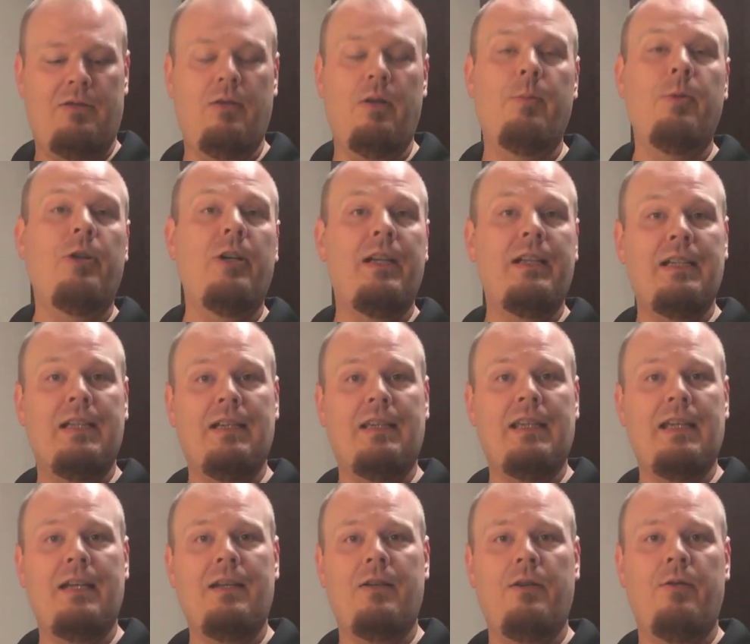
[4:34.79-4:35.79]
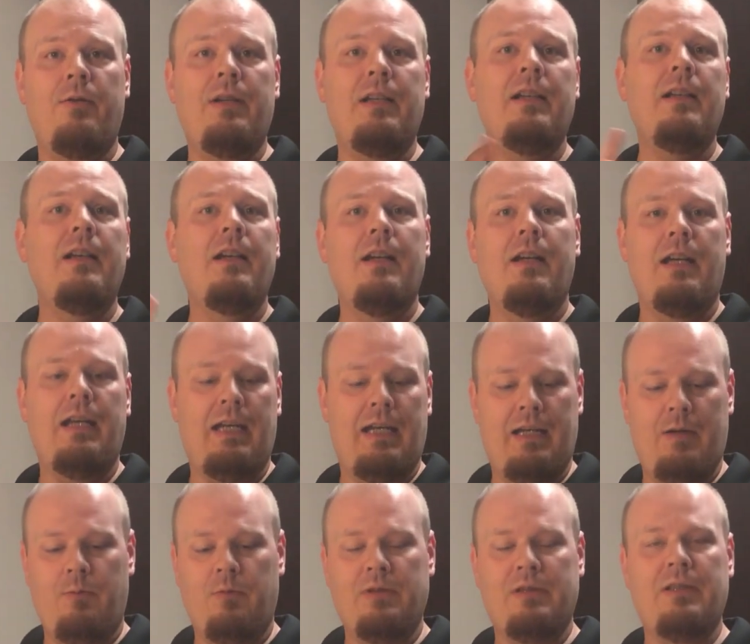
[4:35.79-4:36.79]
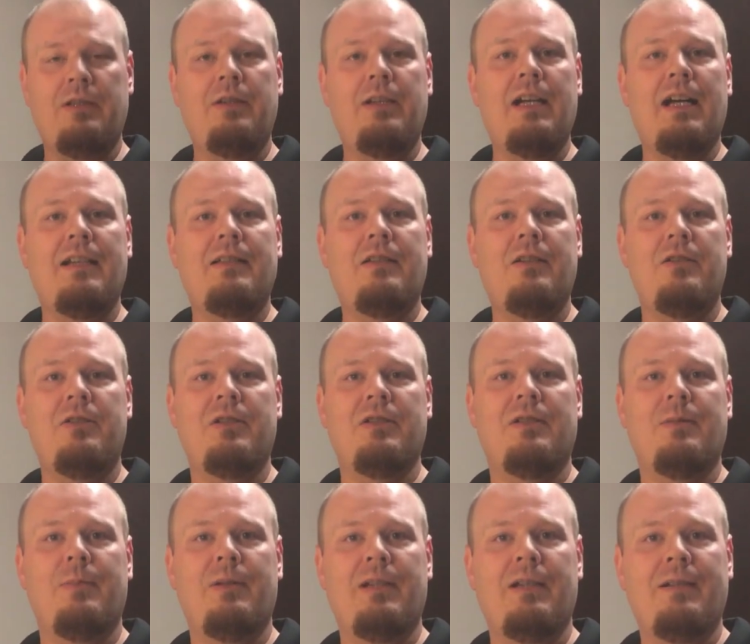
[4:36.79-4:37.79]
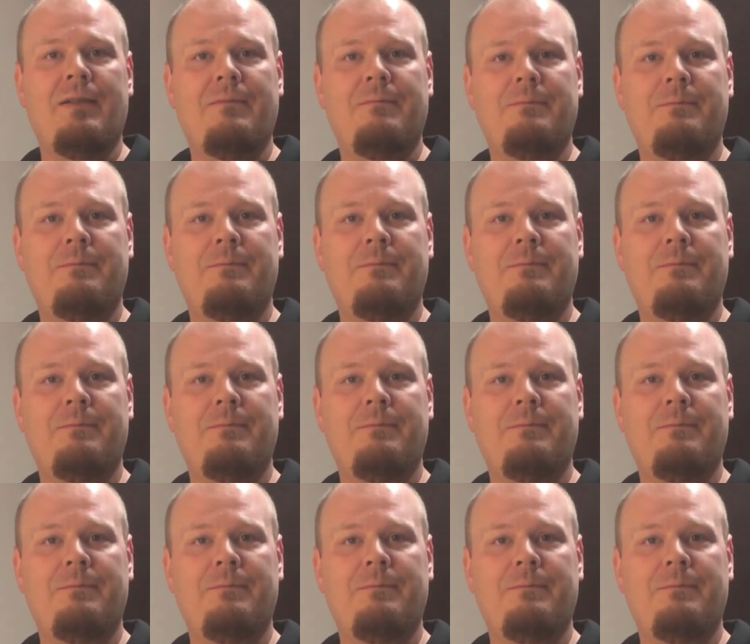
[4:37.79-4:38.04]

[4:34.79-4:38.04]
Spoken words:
So I'm gonna go ahead and get that going, and we'll see you guys here in just a bit.